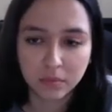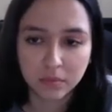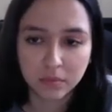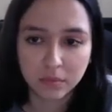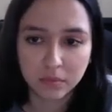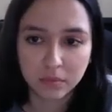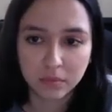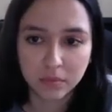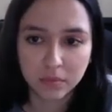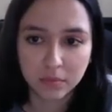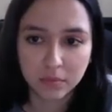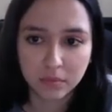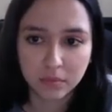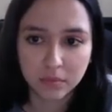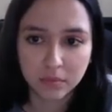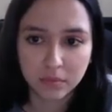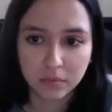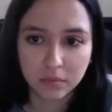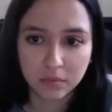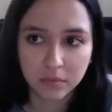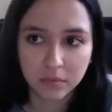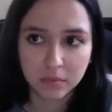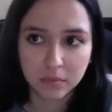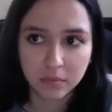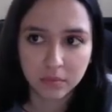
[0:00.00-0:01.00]

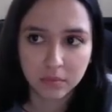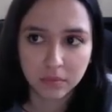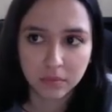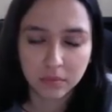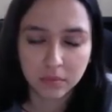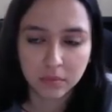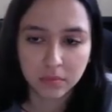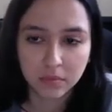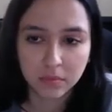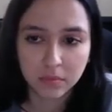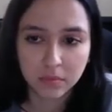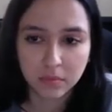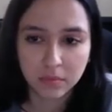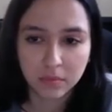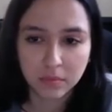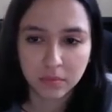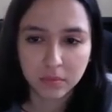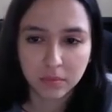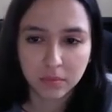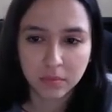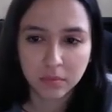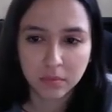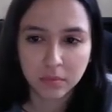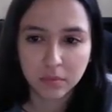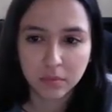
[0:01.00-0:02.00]

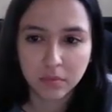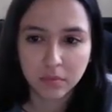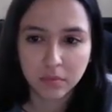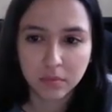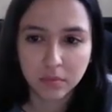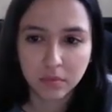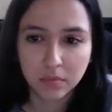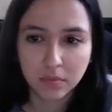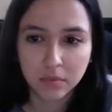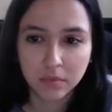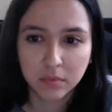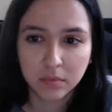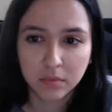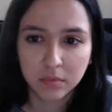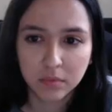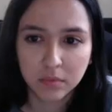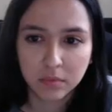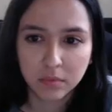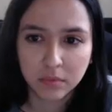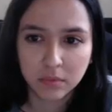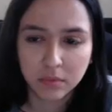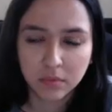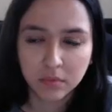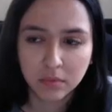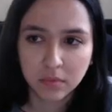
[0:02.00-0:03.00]

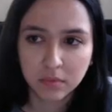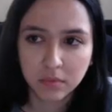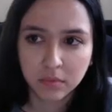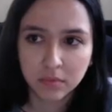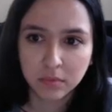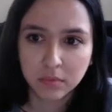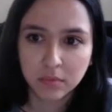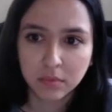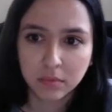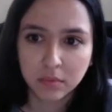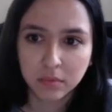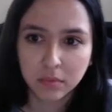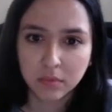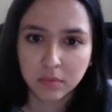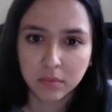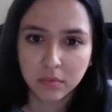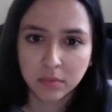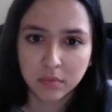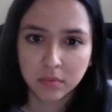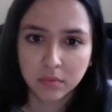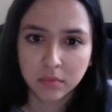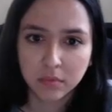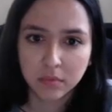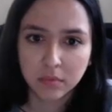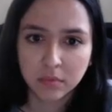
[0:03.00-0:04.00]

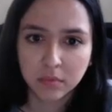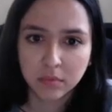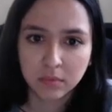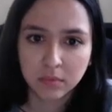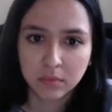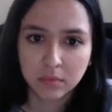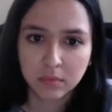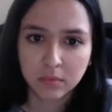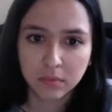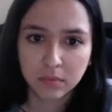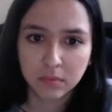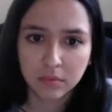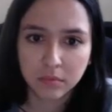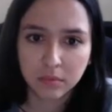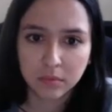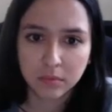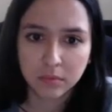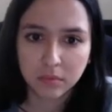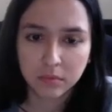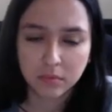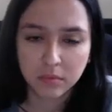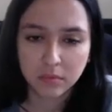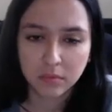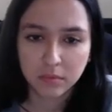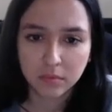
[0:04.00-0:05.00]

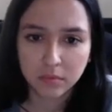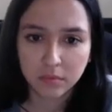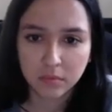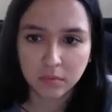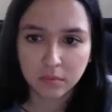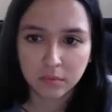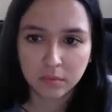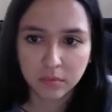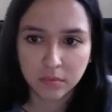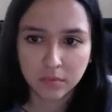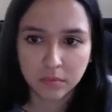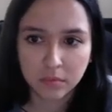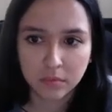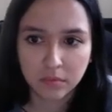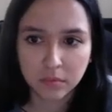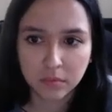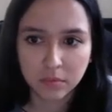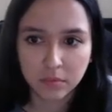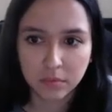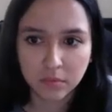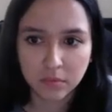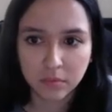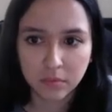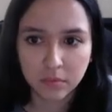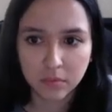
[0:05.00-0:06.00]

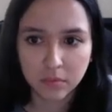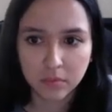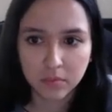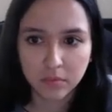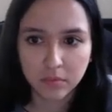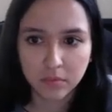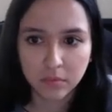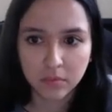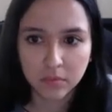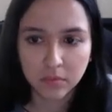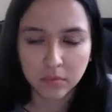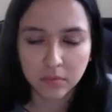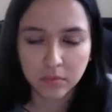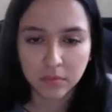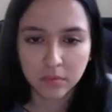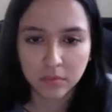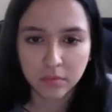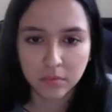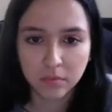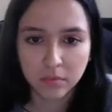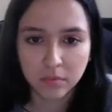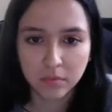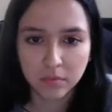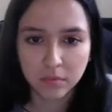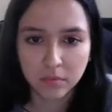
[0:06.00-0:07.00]

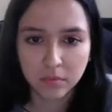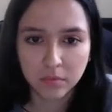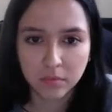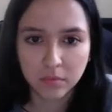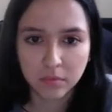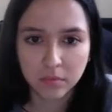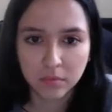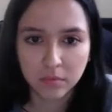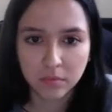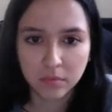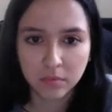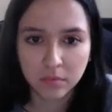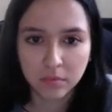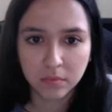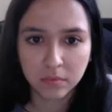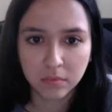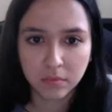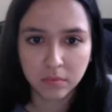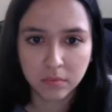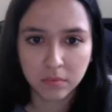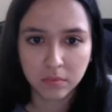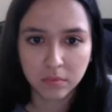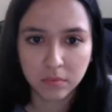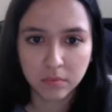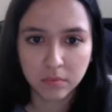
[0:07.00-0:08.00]
(not speaking)